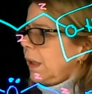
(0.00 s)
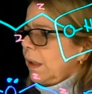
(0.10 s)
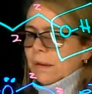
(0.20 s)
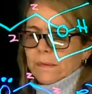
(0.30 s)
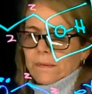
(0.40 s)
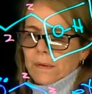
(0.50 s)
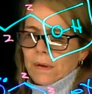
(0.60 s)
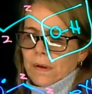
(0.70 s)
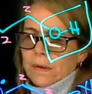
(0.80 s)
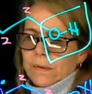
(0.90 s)
is
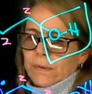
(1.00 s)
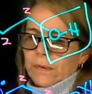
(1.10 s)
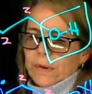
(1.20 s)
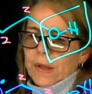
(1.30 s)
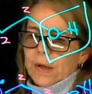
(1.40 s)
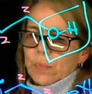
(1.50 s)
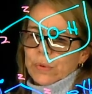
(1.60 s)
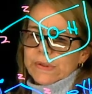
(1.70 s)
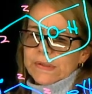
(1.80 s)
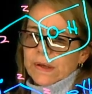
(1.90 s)

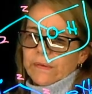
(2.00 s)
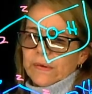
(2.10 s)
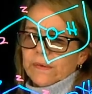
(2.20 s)
30.7.